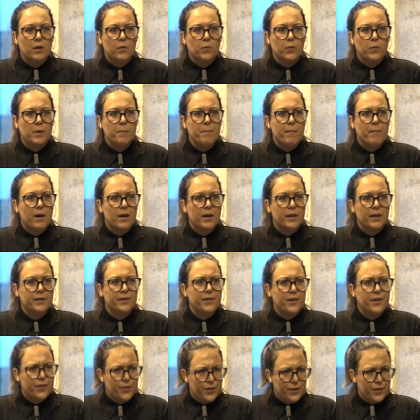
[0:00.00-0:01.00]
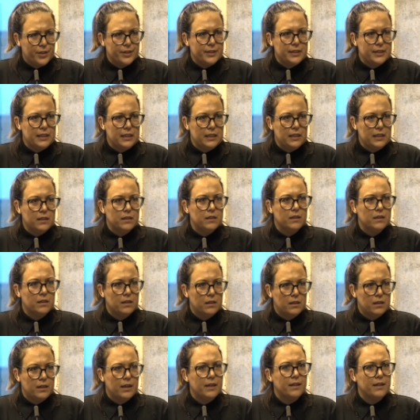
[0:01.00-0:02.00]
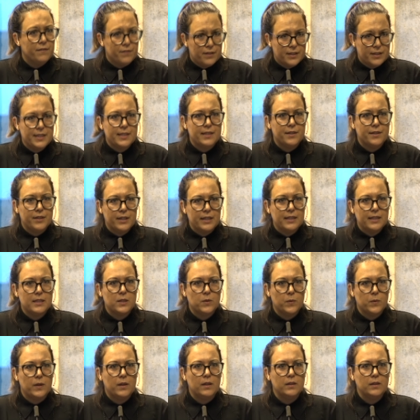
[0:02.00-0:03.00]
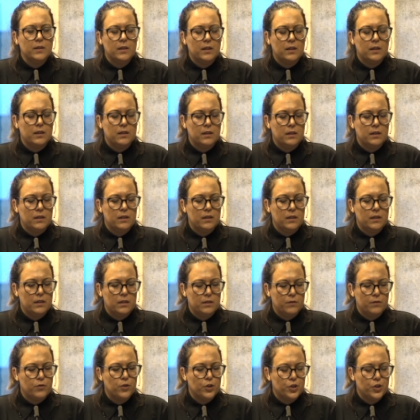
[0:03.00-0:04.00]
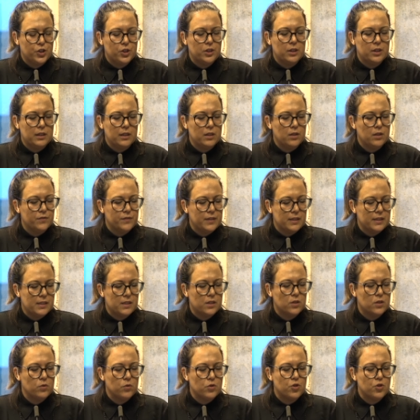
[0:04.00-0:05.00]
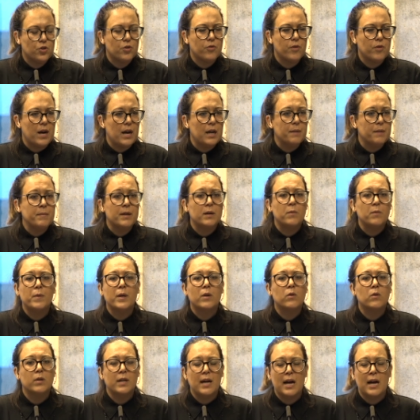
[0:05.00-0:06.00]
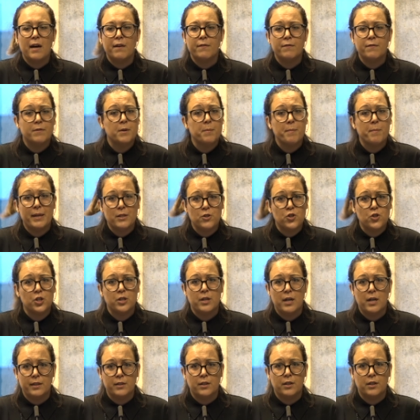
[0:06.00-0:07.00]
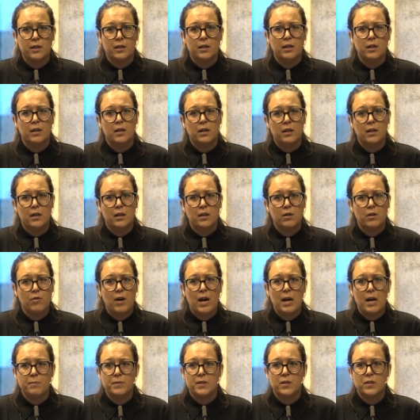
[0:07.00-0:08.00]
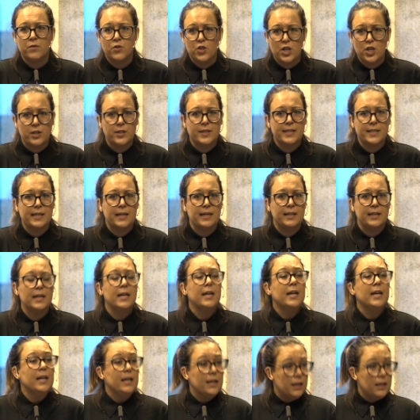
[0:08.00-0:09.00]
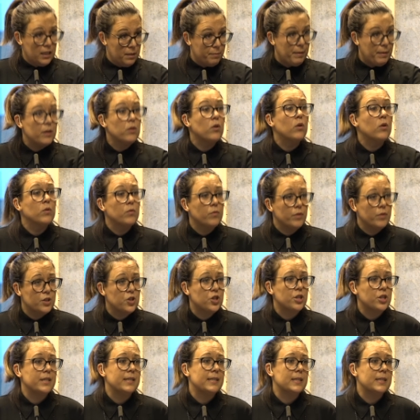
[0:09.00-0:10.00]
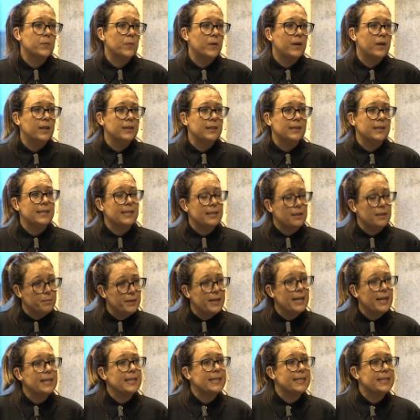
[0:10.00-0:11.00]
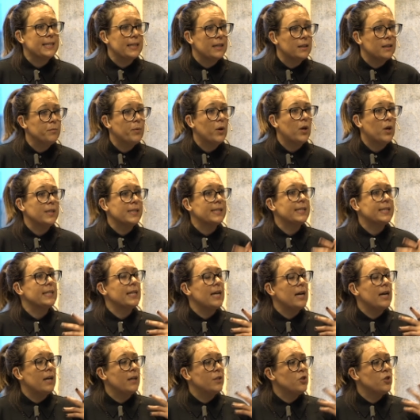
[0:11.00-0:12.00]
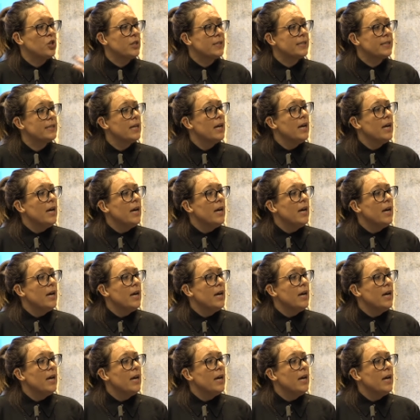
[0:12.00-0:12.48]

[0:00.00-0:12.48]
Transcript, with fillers: we mark the 30th uh, anniversary as well, uh, unfortunately, of this huge crime. And we could have, we mentioned other uh, crimes of genocide in my own region as well, in Srebrenica, in Bosnia, just